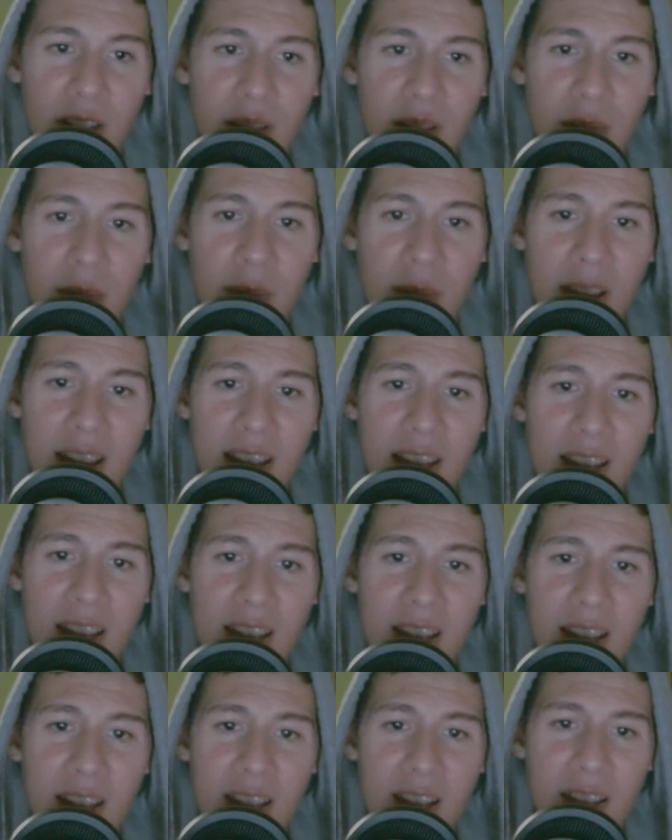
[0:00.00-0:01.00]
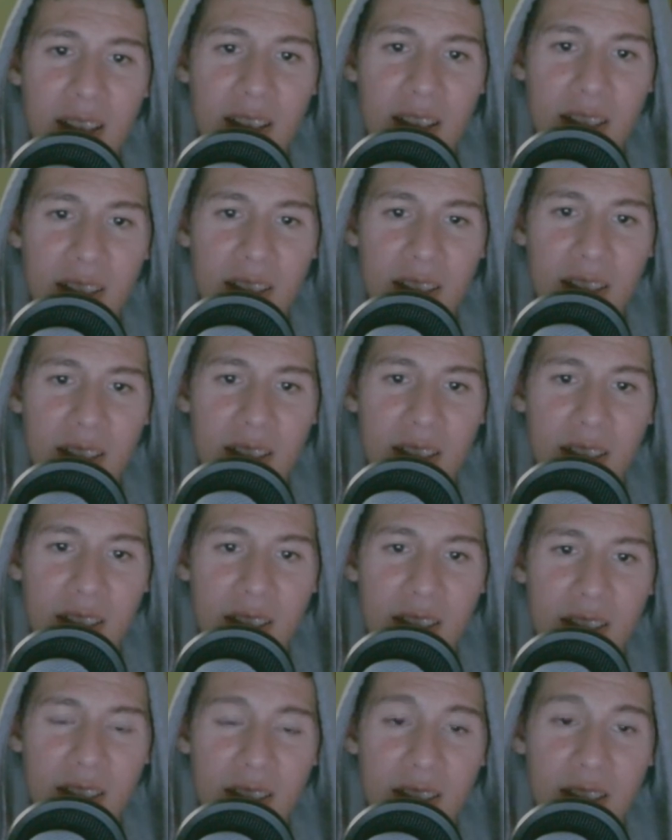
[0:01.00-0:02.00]
man.
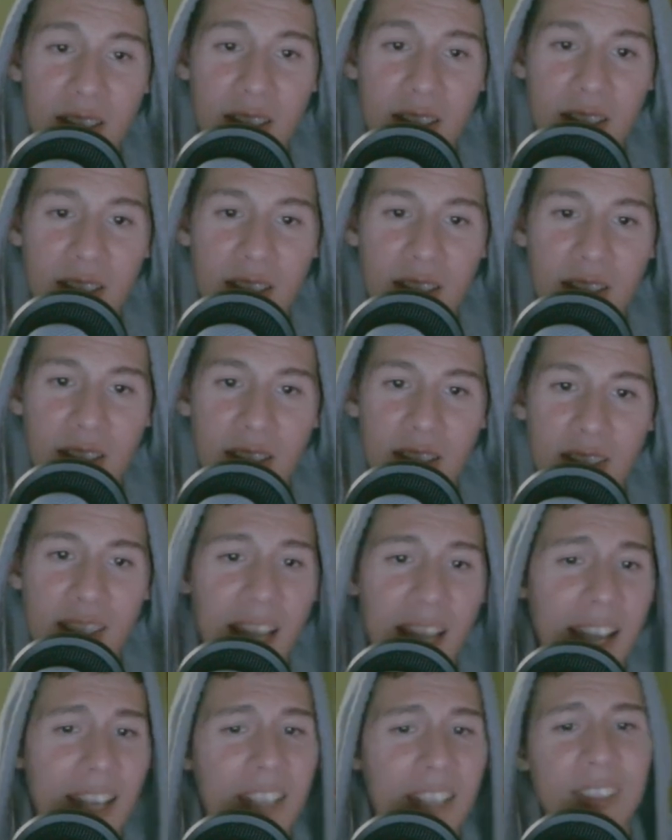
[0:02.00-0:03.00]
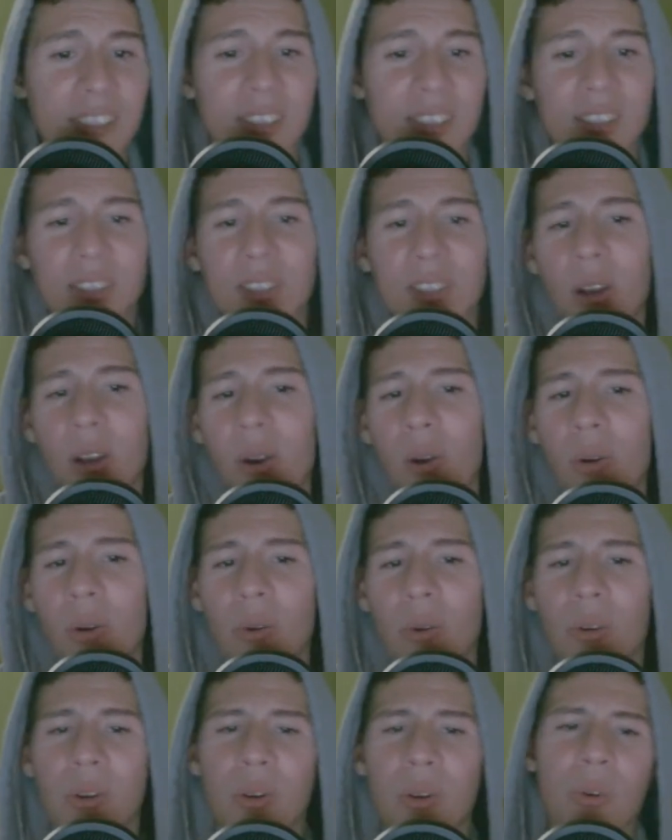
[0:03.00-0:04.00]
That is so
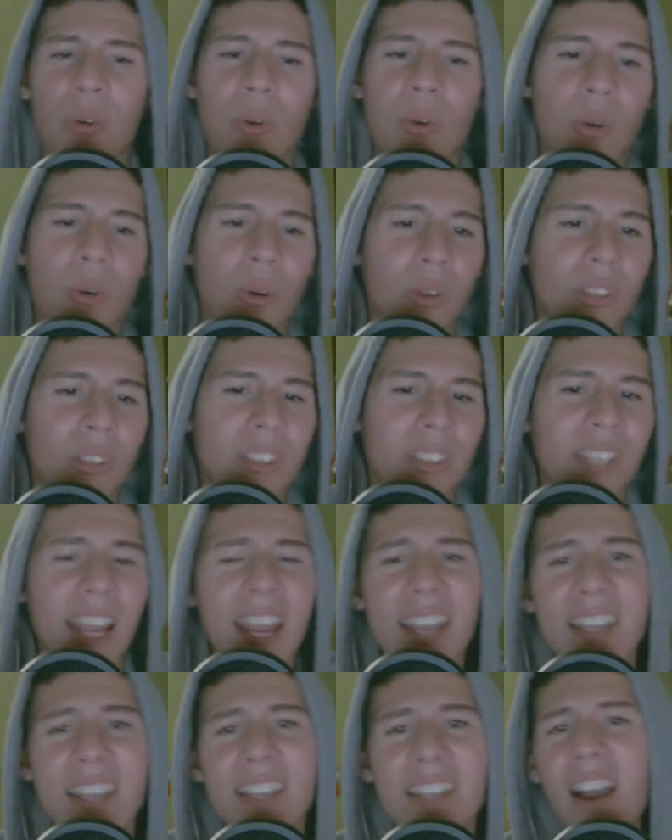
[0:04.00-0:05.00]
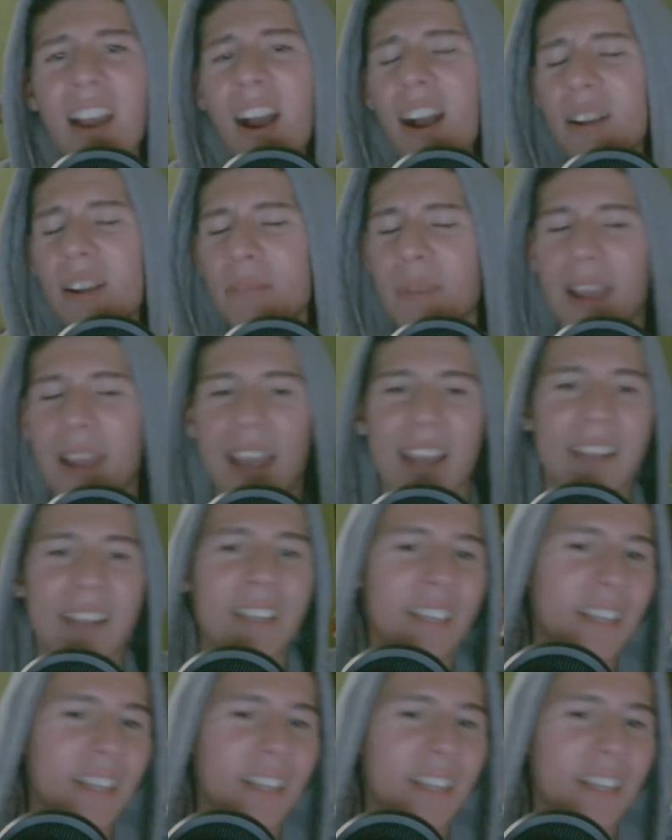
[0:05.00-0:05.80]
cool, Taeyang, man.